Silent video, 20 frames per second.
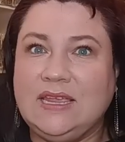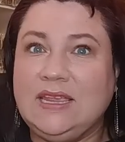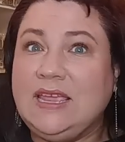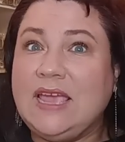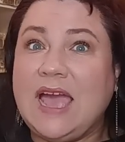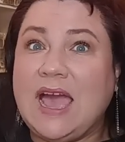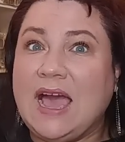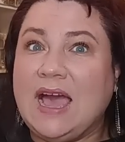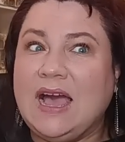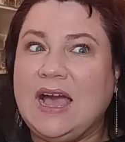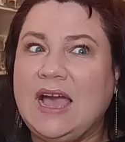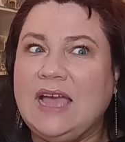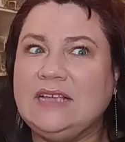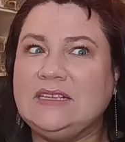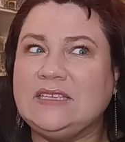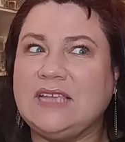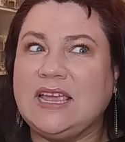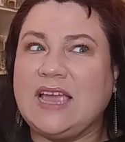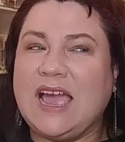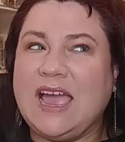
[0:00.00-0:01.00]
Yeah,
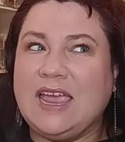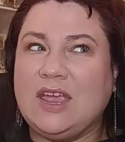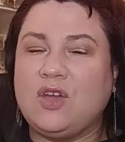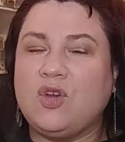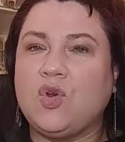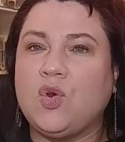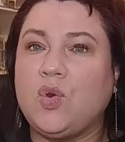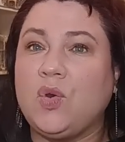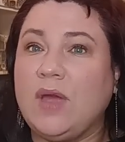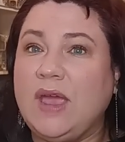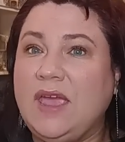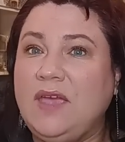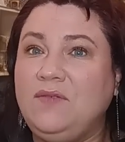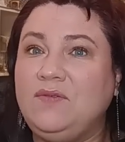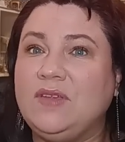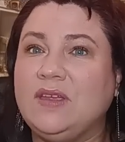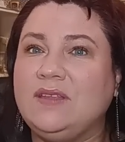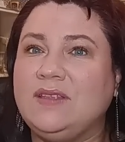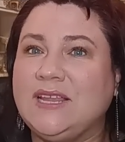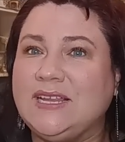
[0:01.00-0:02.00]
it's like I
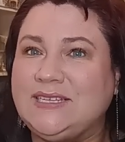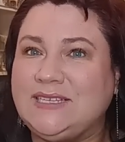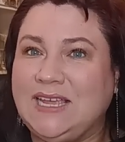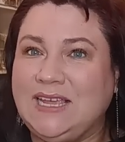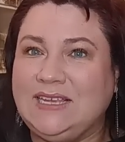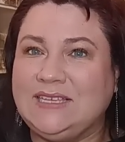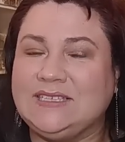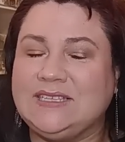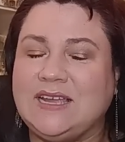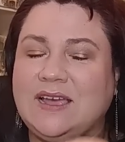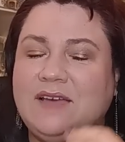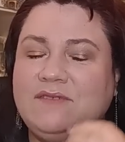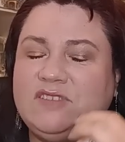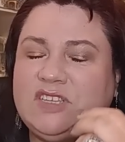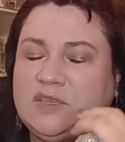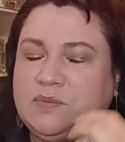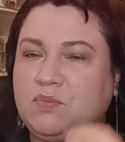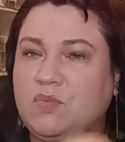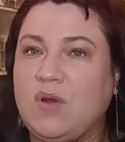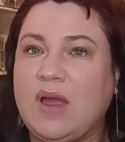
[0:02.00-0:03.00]
craved the taste of
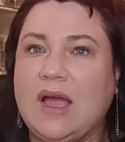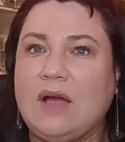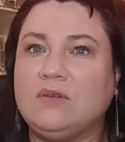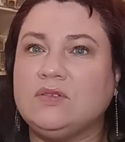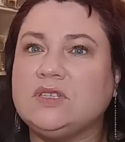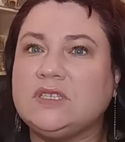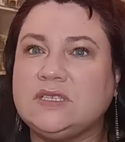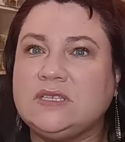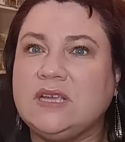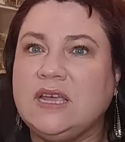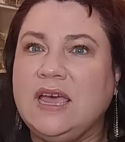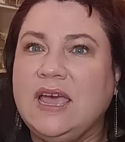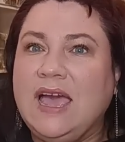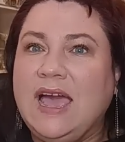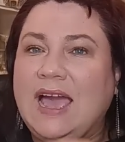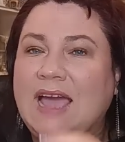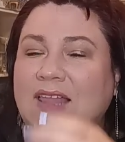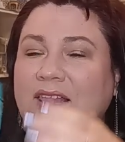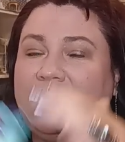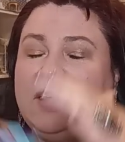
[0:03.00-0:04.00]
sprouts.
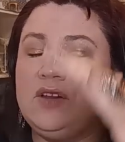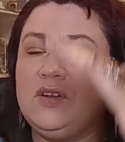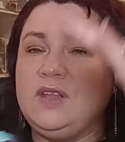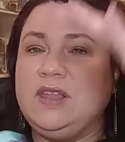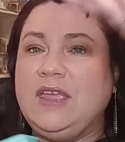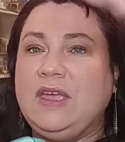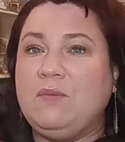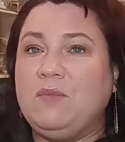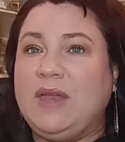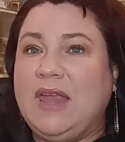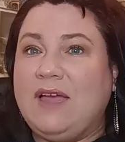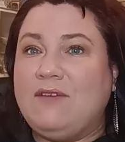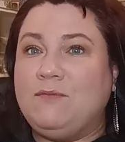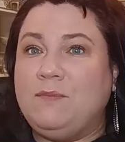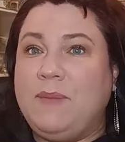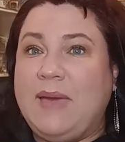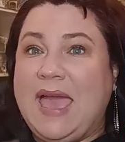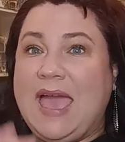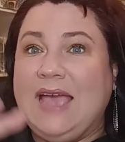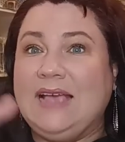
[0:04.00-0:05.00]
I literally would
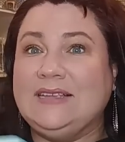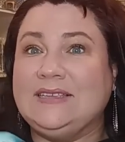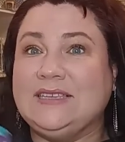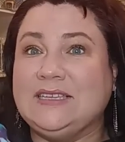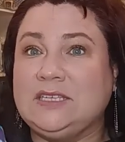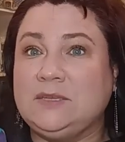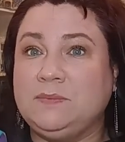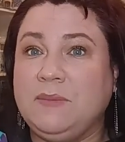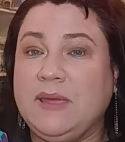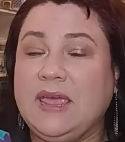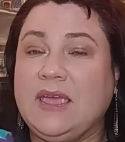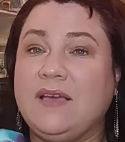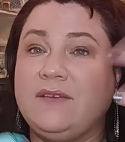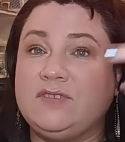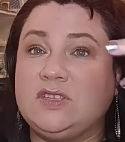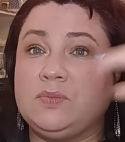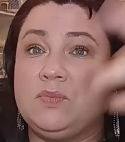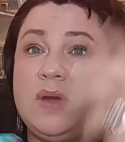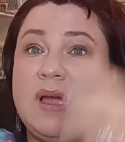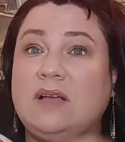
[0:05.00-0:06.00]
have bags this big
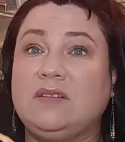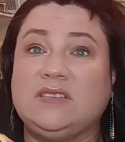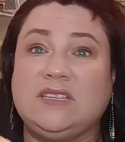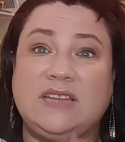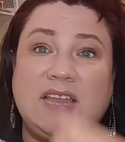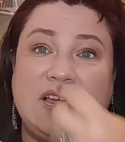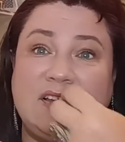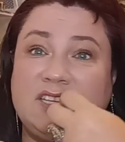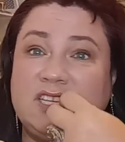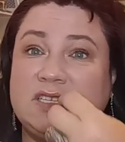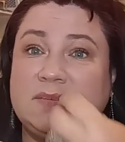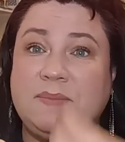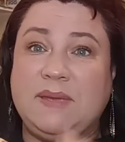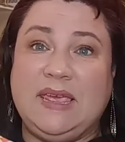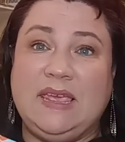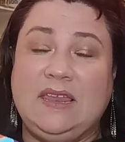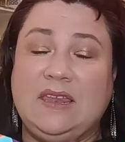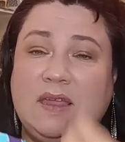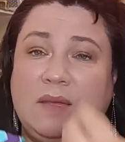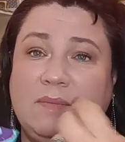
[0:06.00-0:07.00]
of sprouts and I'd just
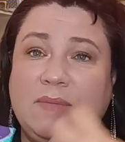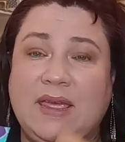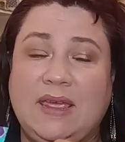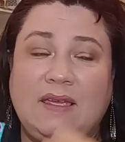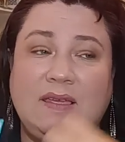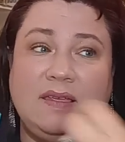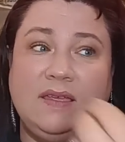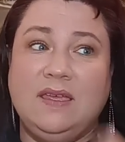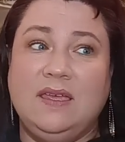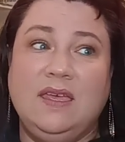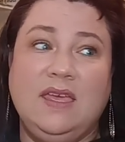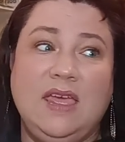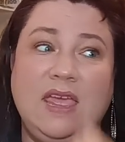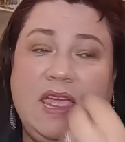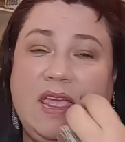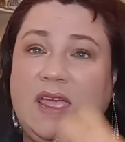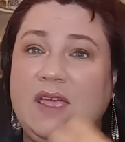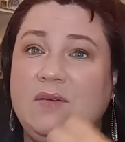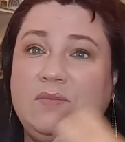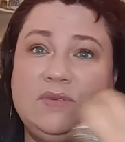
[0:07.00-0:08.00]
be eating them like
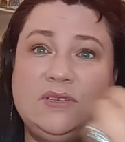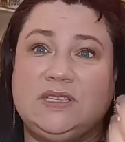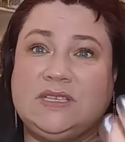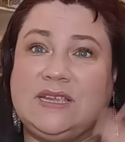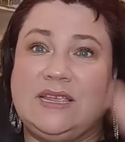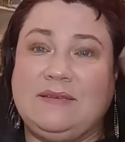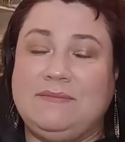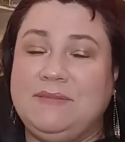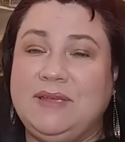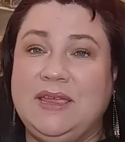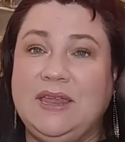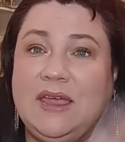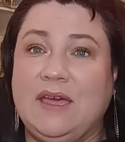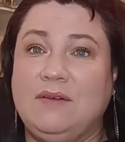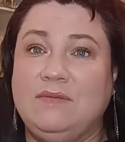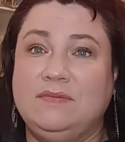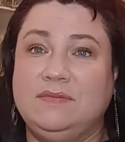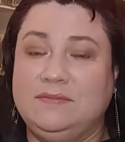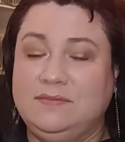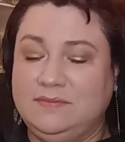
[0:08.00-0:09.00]
it was, you
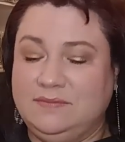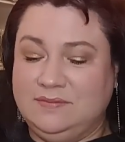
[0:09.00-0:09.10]
know,